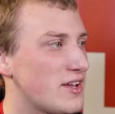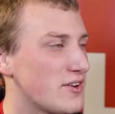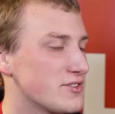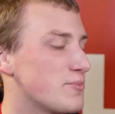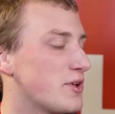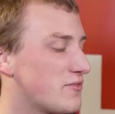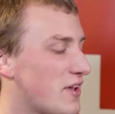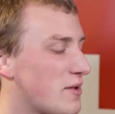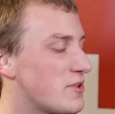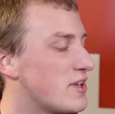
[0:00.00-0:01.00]
here is a big
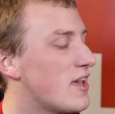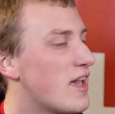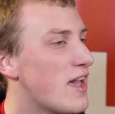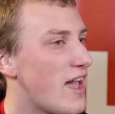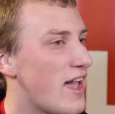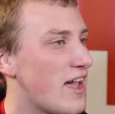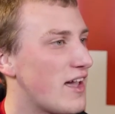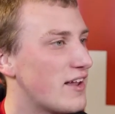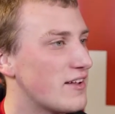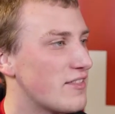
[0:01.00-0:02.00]
family,
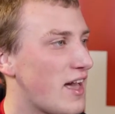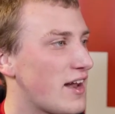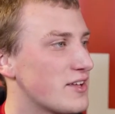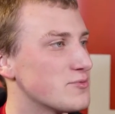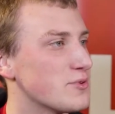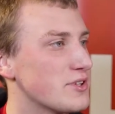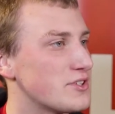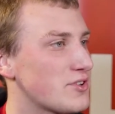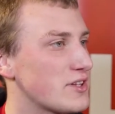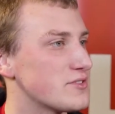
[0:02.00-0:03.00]
and that has really
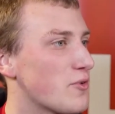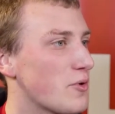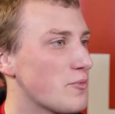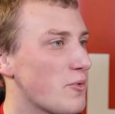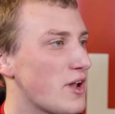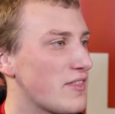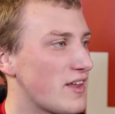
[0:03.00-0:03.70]
transformed the way